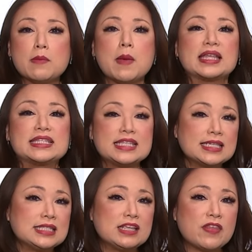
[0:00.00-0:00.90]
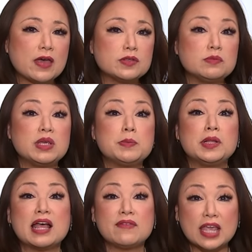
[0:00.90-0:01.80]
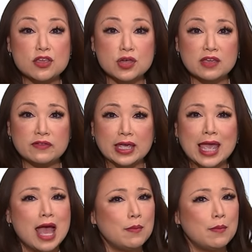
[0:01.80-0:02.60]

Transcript: about sixty thousand people have H I V,